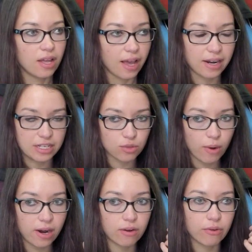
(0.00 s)
and I
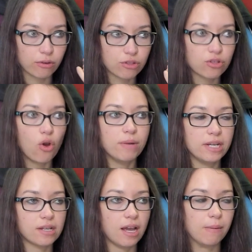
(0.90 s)
swear there are so many
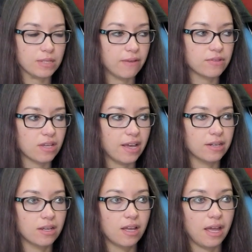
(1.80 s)
times I've
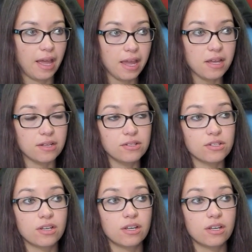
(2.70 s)
said, and